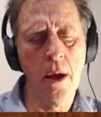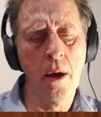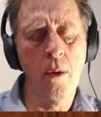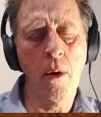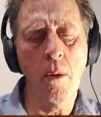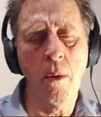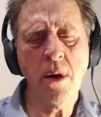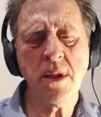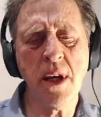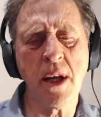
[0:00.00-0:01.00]
what
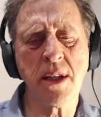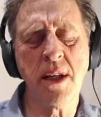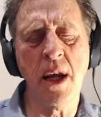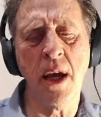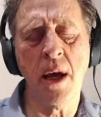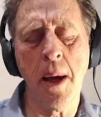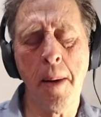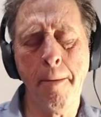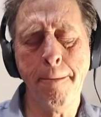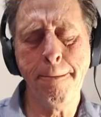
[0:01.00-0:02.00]
was next now?
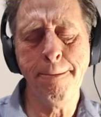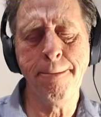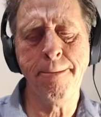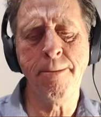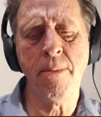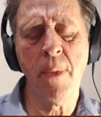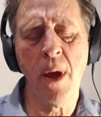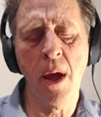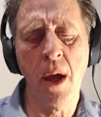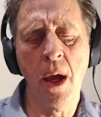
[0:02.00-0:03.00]
Knight
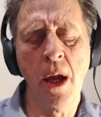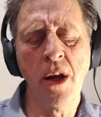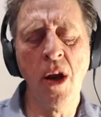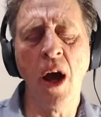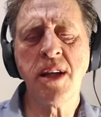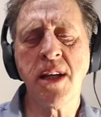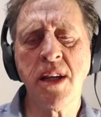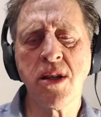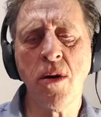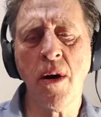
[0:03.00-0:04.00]

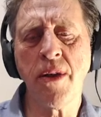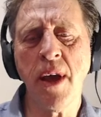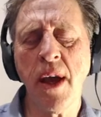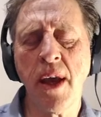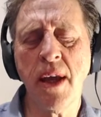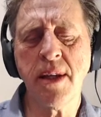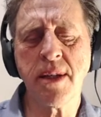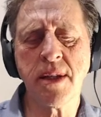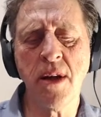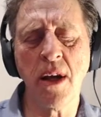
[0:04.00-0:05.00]
D2, I think.
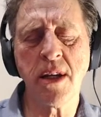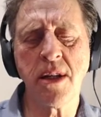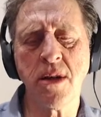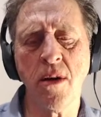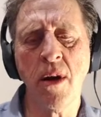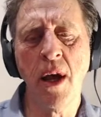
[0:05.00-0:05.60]
Yes, Knight D2.